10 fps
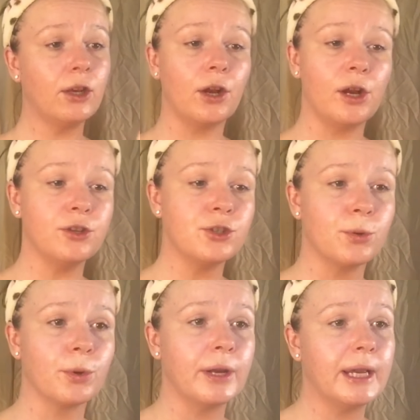
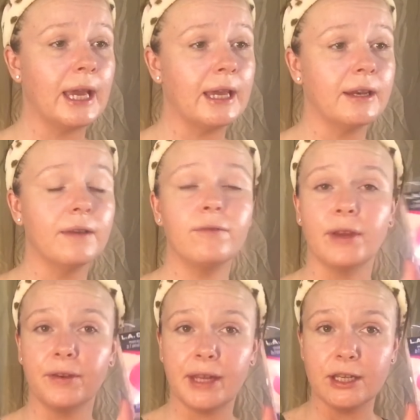contouring, and
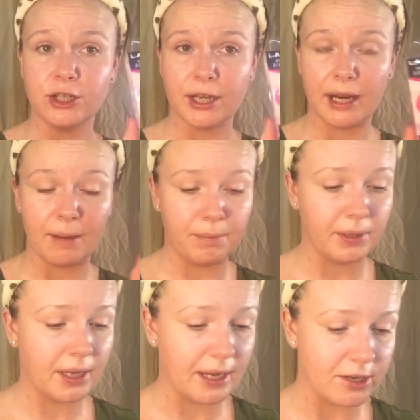foundation
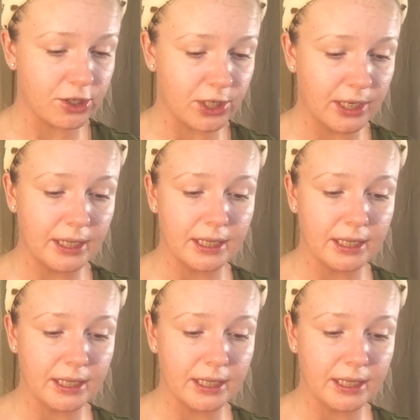application.